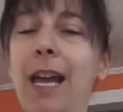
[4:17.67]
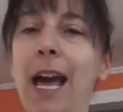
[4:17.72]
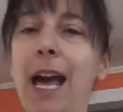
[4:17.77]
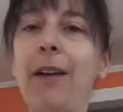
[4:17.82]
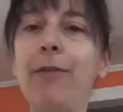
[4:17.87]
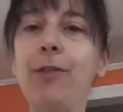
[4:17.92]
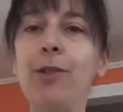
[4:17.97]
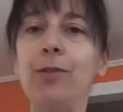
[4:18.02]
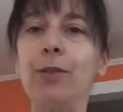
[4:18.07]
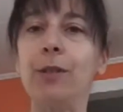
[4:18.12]

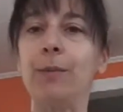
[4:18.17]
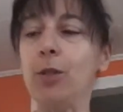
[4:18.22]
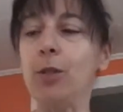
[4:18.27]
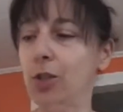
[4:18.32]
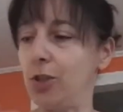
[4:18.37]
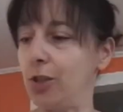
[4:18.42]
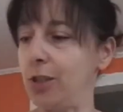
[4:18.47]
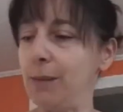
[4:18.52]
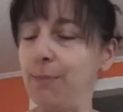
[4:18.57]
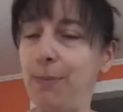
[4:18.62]
after him to
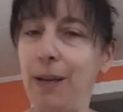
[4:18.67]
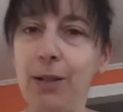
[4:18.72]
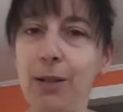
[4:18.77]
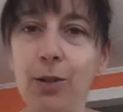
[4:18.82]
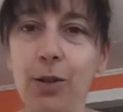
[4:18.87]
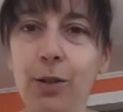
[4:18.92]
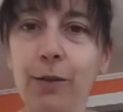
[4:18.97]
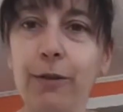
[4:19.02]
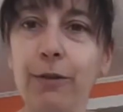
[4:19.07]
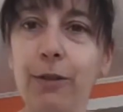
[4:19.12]
just bend
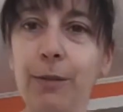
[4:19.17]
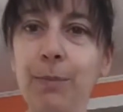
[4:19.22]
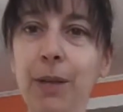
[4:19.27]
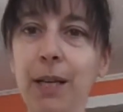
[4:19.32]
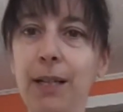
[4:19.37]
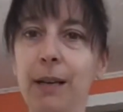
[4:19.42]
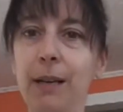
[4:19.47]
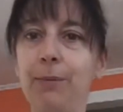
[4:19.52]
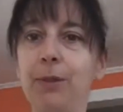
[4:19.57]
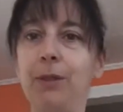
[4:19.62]
over and
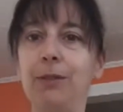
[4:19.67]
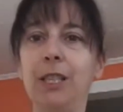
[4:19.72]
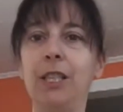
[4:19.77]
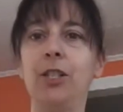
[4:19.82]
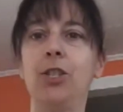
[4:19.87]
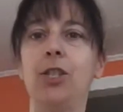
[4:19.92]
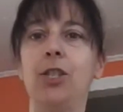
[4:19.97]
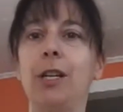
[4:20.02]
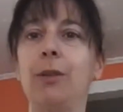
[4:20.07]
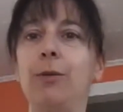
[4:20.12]
pick up the
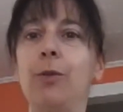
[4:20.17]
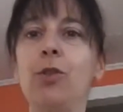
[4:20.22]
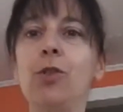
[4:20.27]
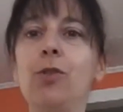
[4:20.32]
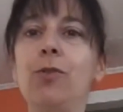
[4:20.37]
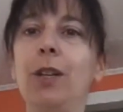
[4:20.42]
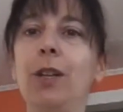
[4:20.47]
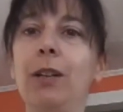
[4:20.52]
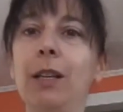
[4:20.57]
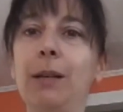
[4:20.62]
leash that was
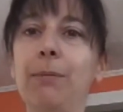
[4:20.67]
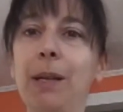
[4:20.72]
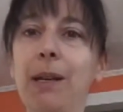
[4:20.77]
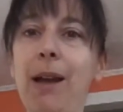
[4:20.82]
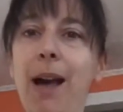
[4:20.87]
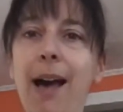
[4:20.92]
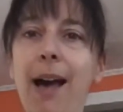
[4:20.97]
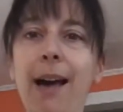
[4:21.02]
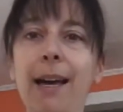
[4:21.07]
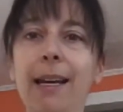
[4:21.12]
trailing
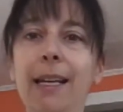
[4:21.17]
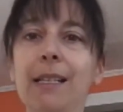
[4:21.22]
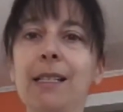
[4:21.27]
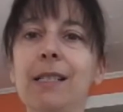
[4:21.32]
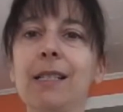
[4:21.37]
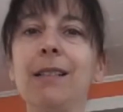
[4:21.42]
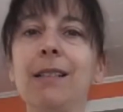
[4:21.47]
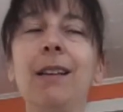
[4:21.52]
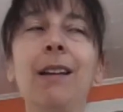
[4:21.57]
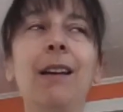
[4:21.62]

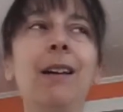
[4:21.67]
behind.